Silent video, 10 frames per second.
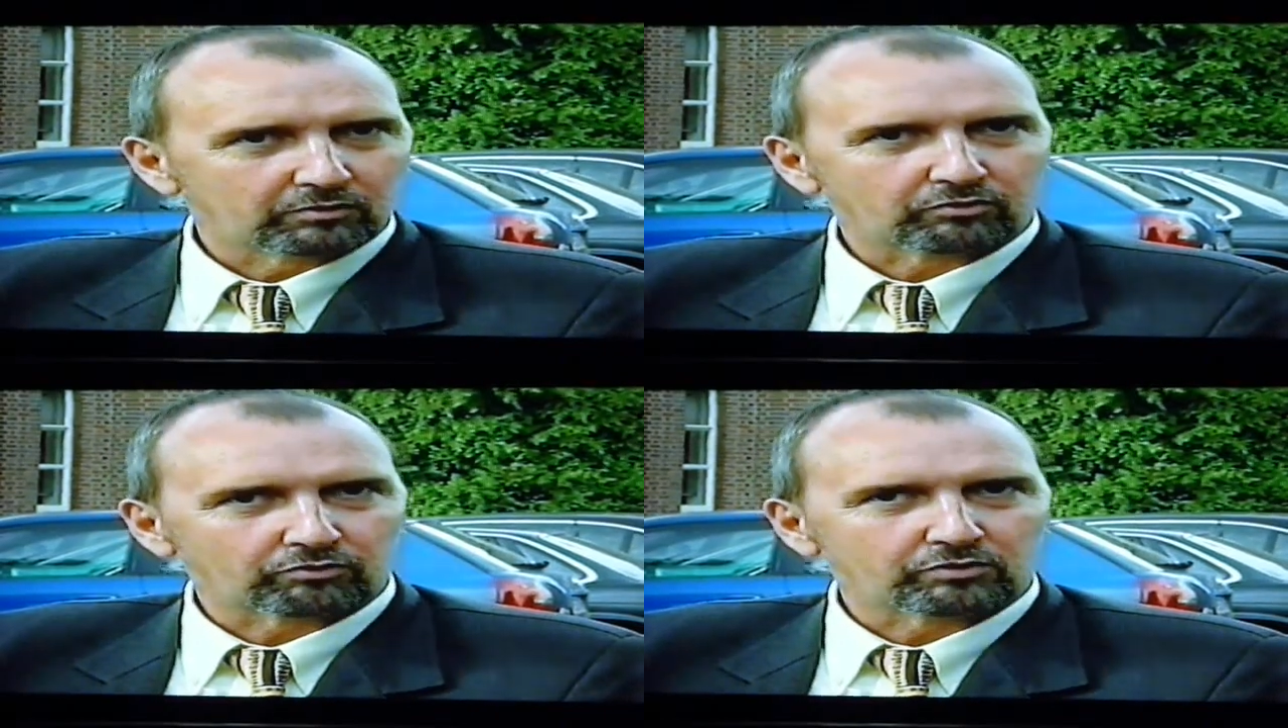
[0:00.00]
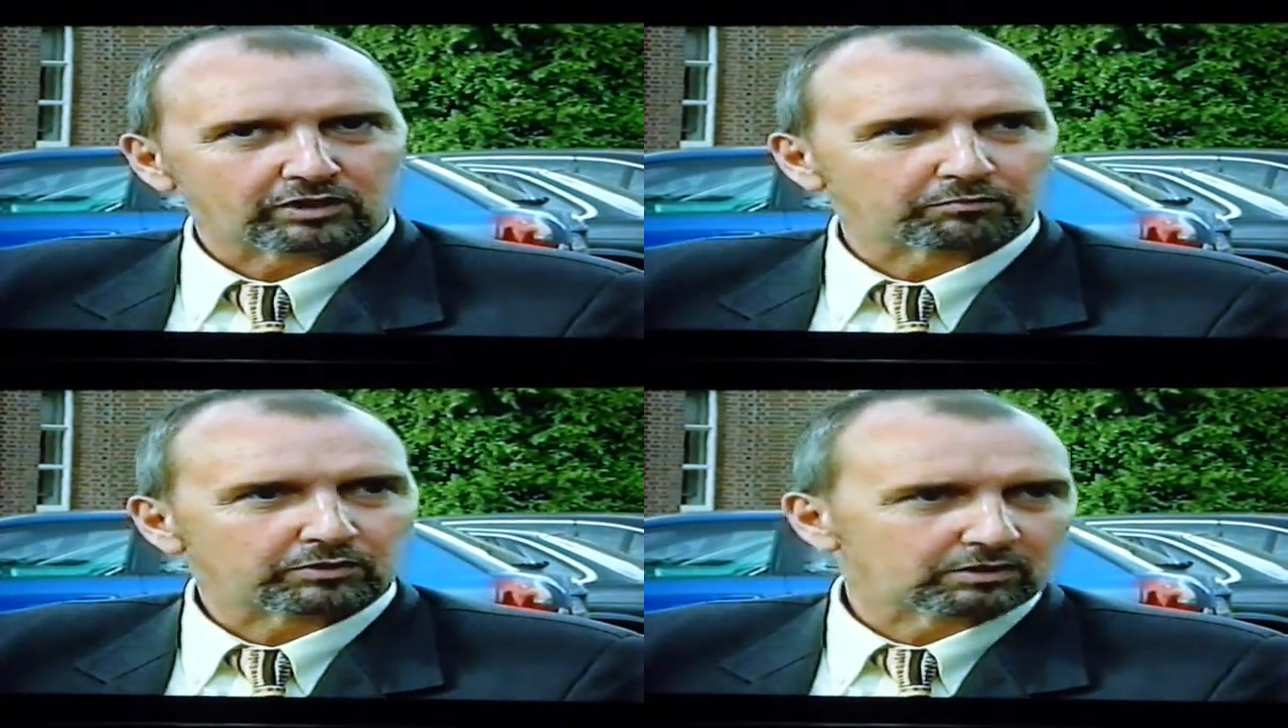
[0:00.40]
through
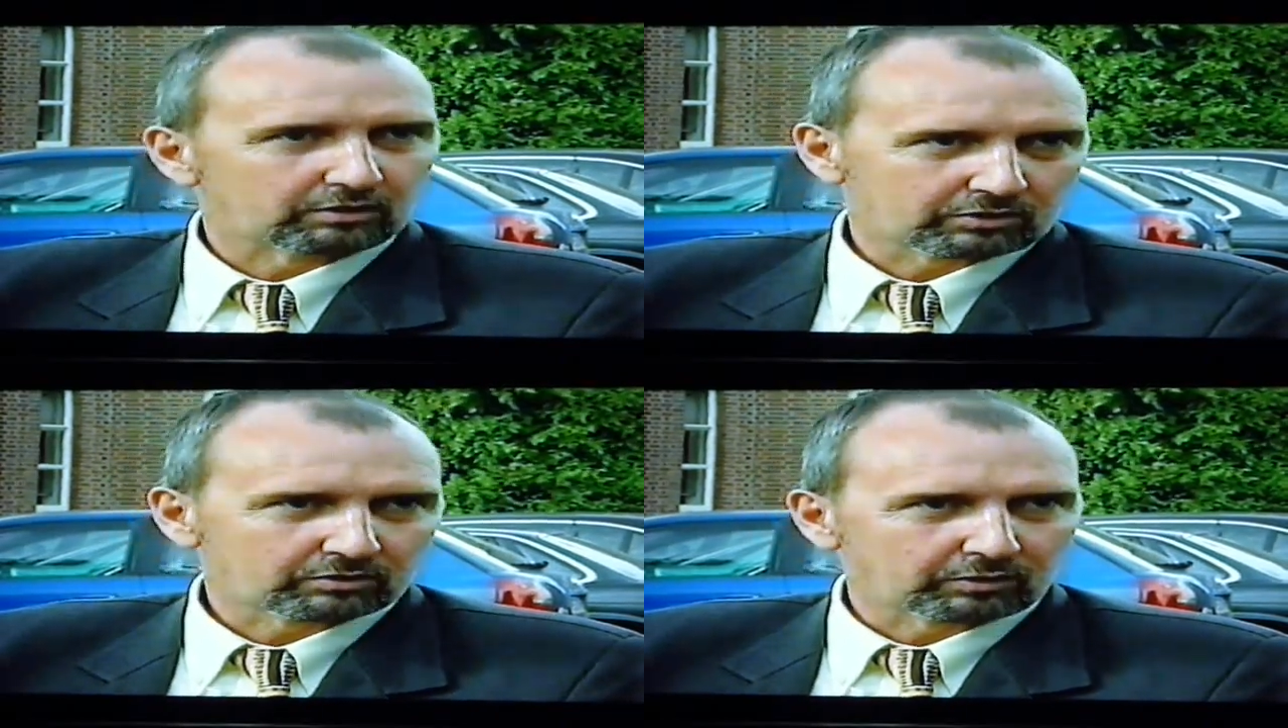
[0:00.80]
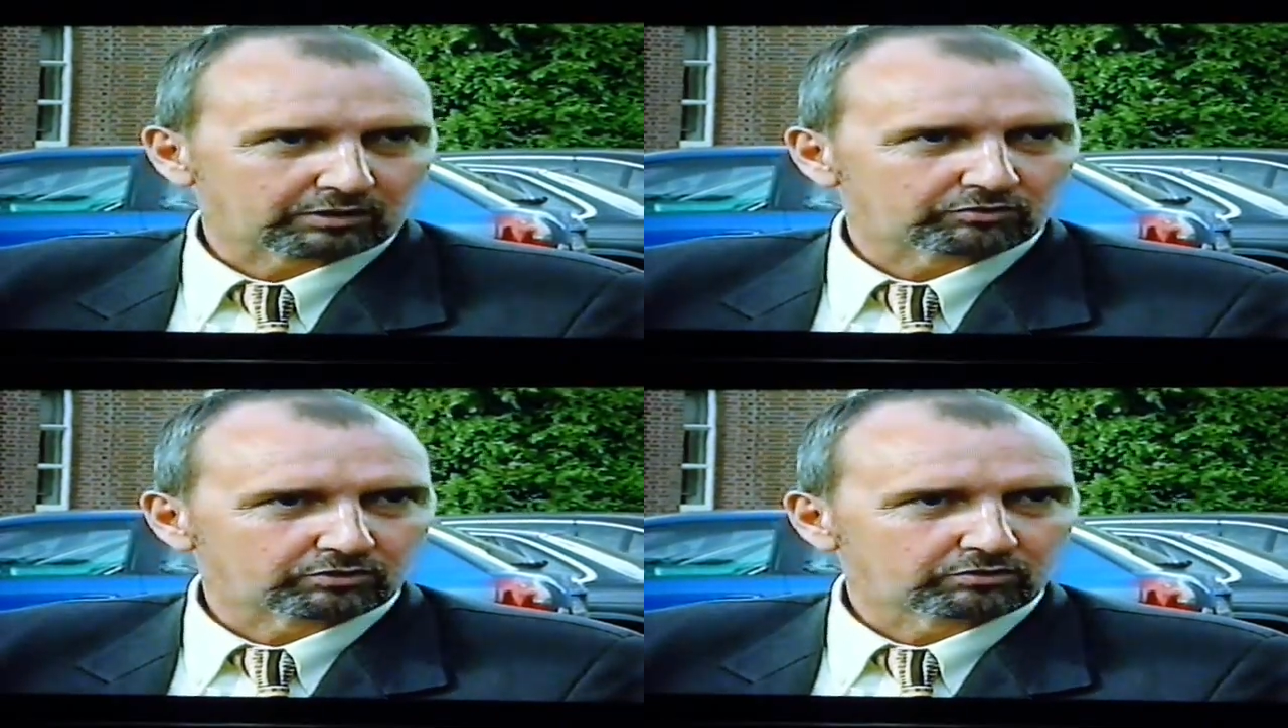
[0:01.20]
companies like Square
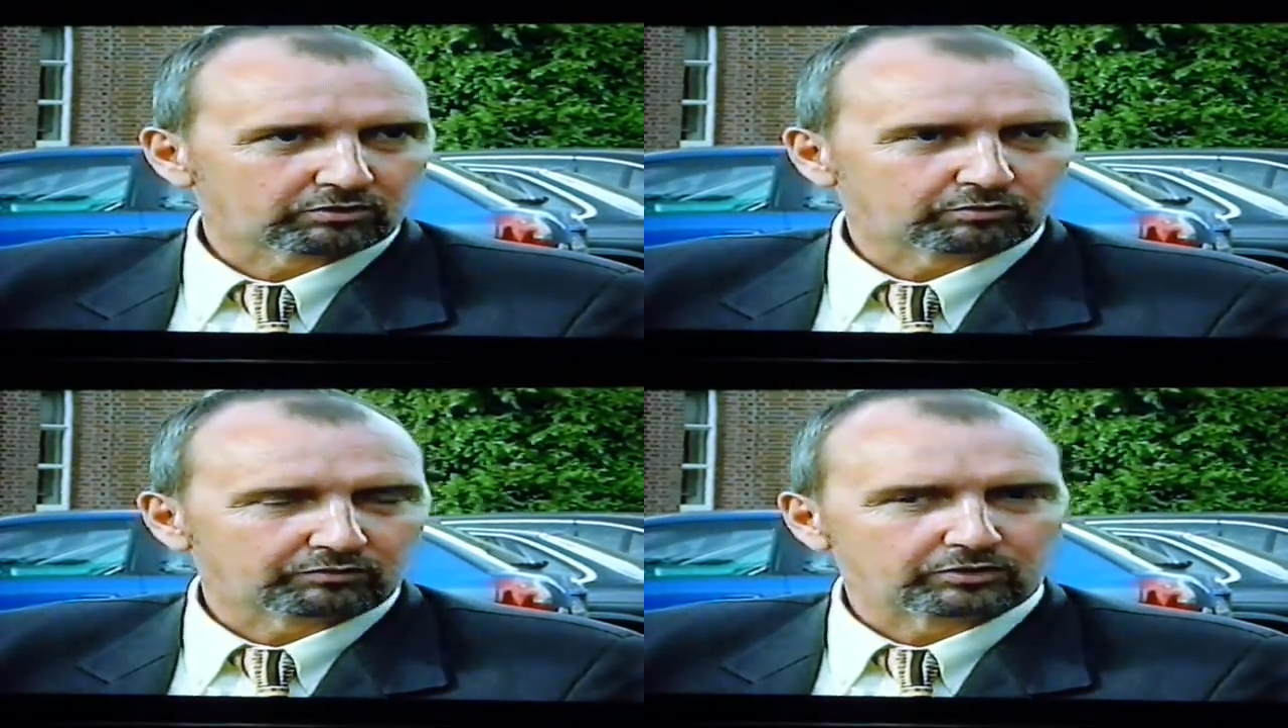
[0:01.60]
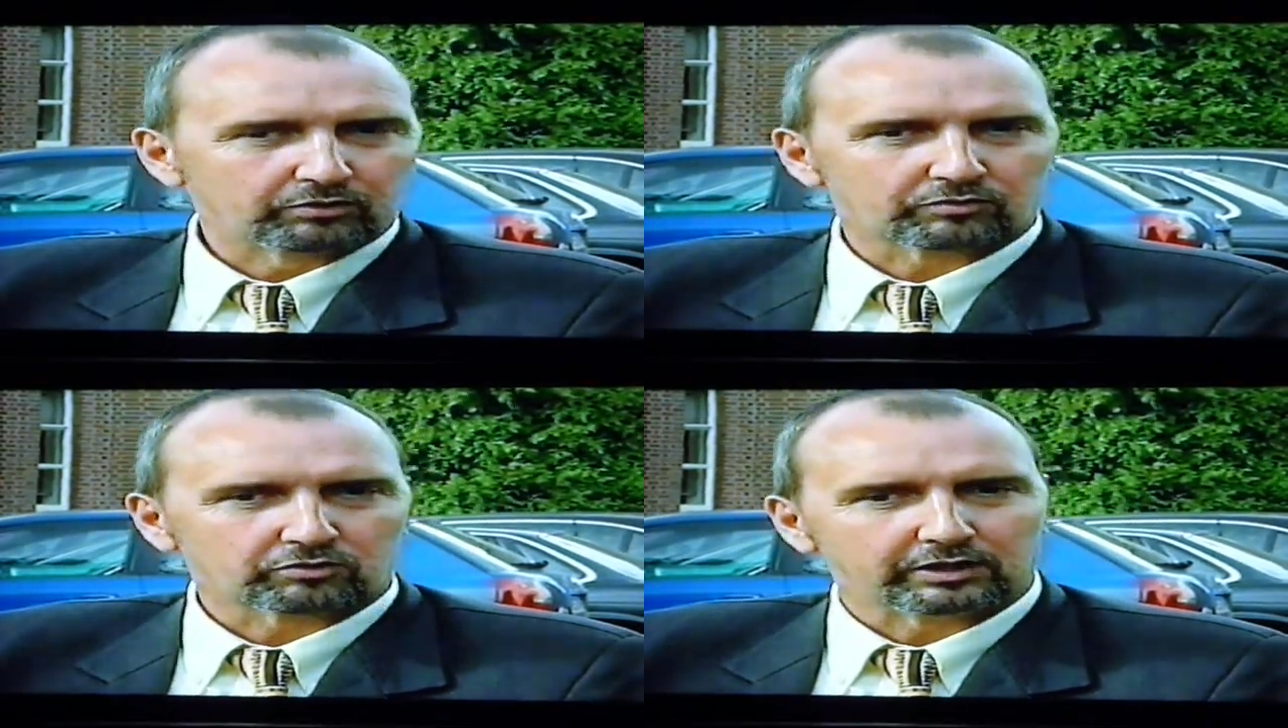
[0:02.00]
Root that we've
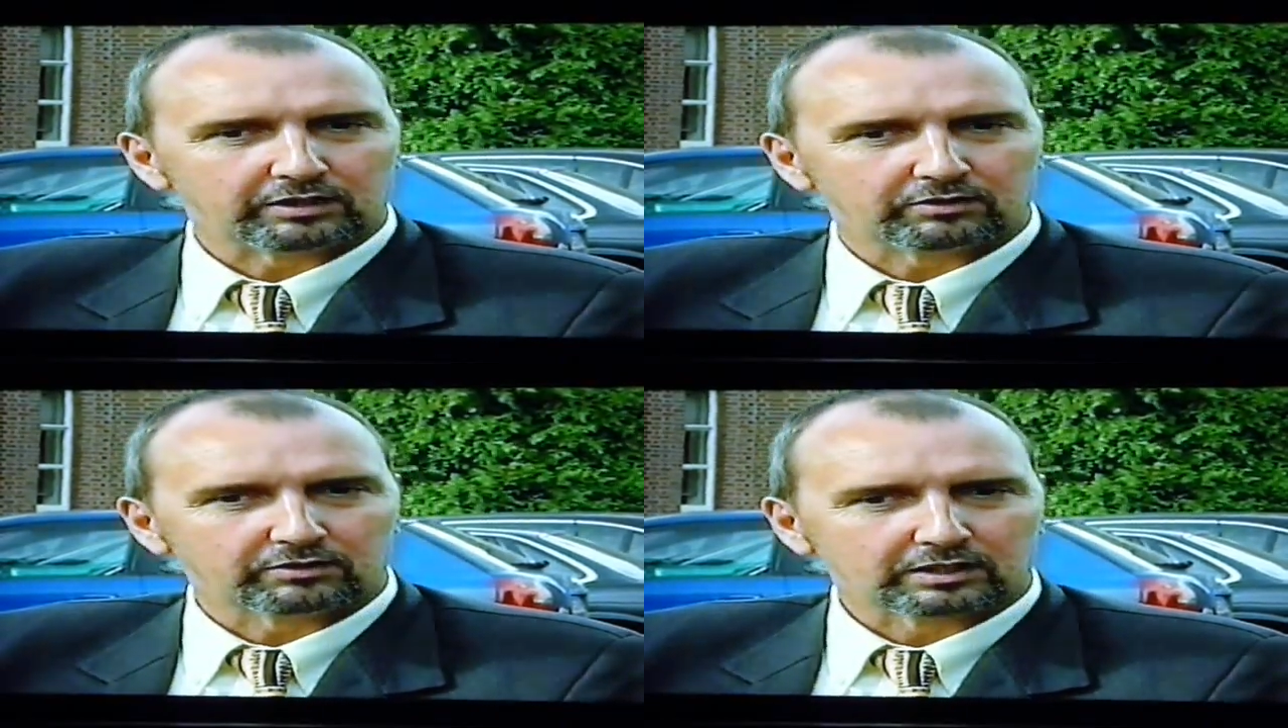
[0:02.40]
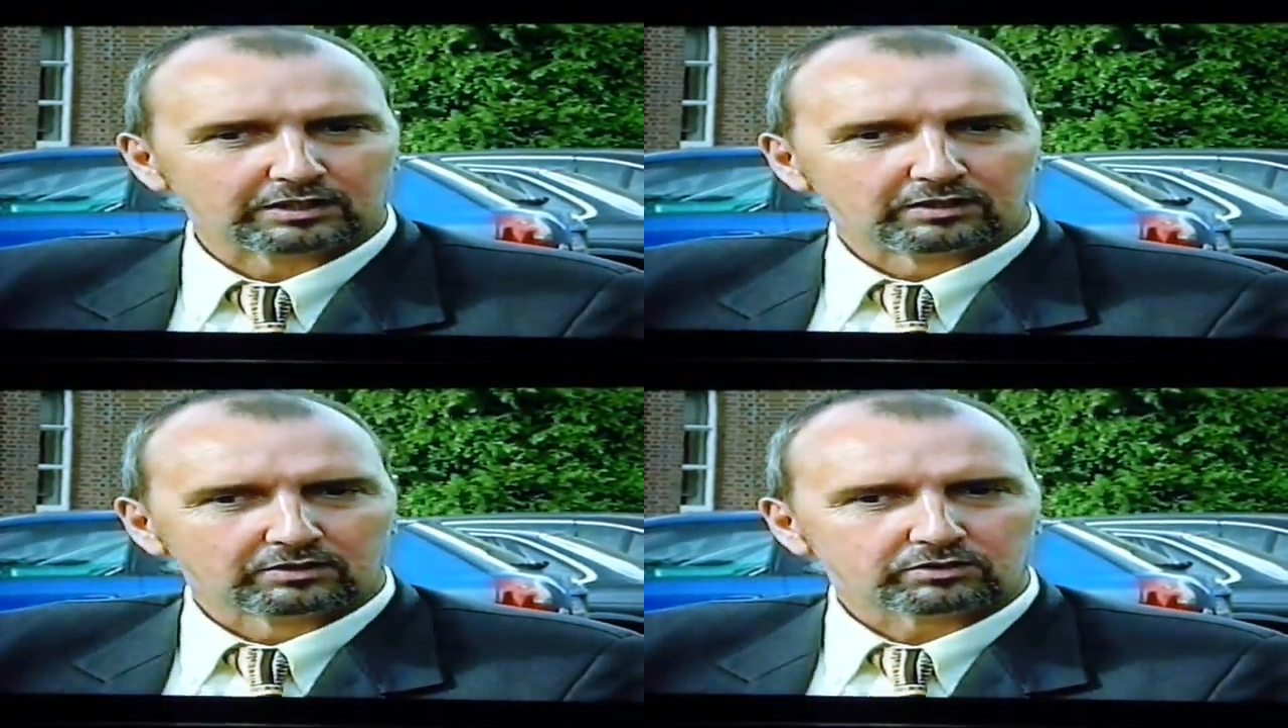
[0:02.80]
used for ours
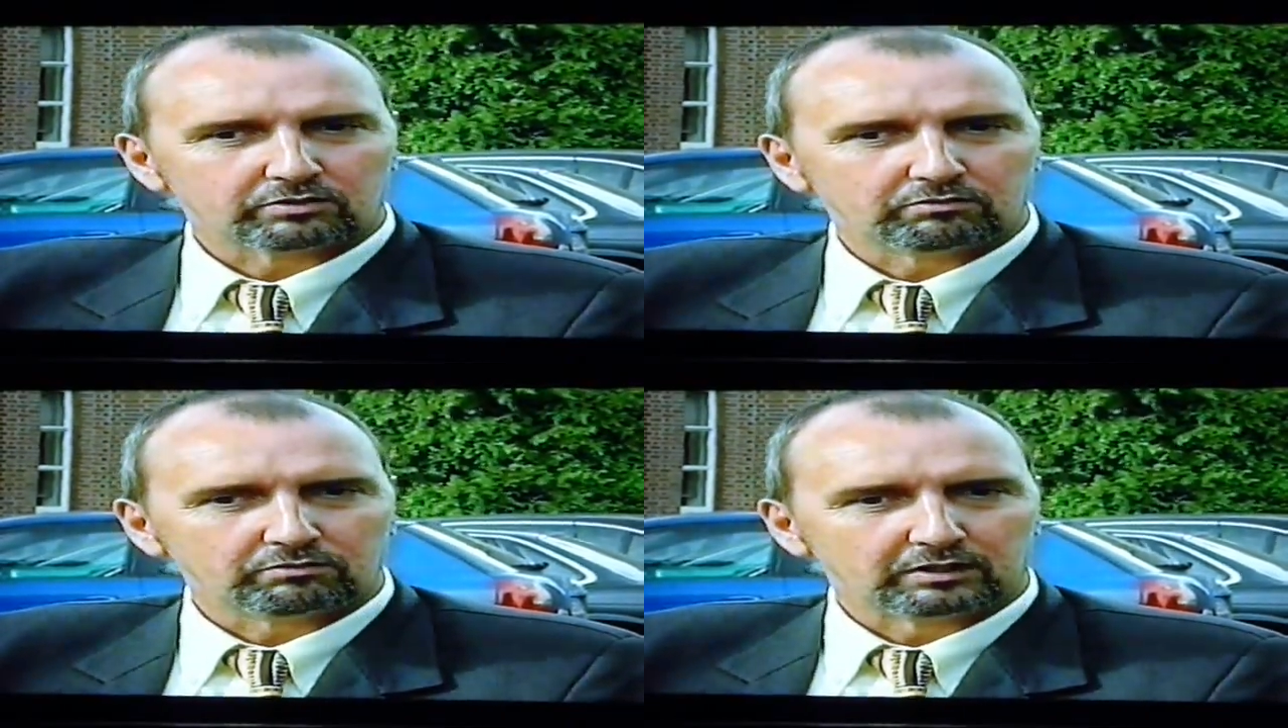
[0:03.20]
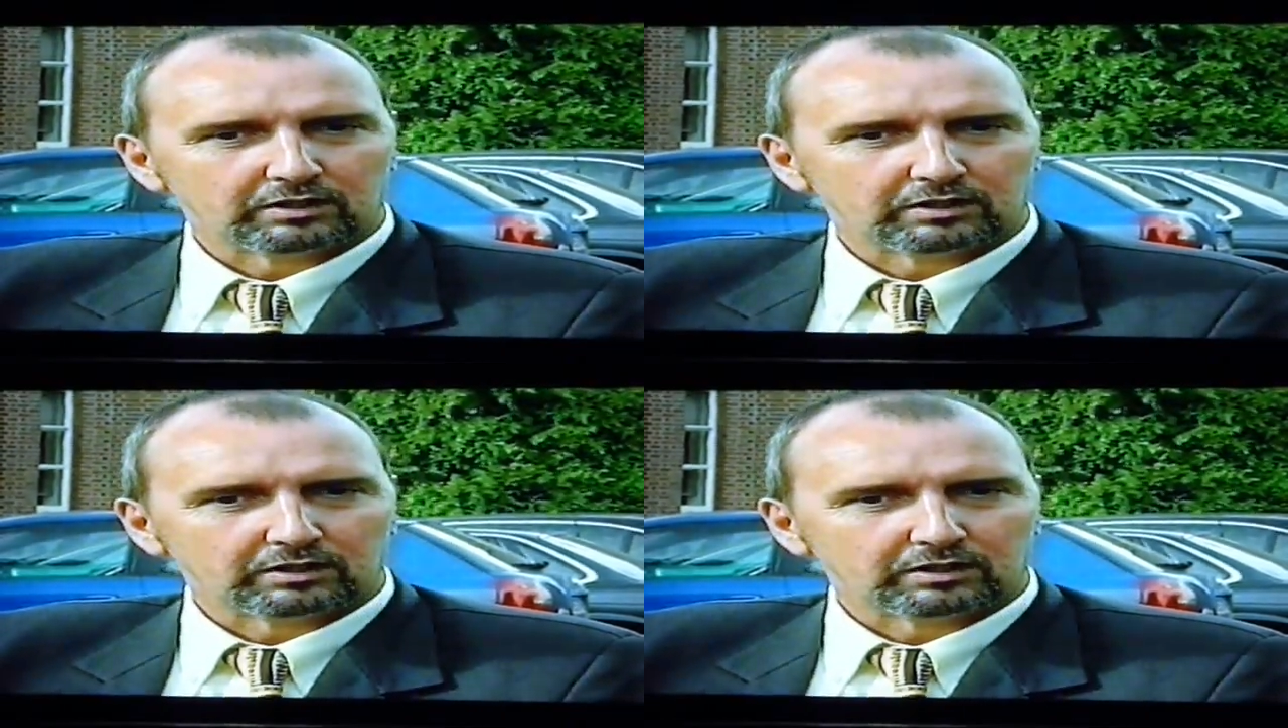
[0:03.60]
to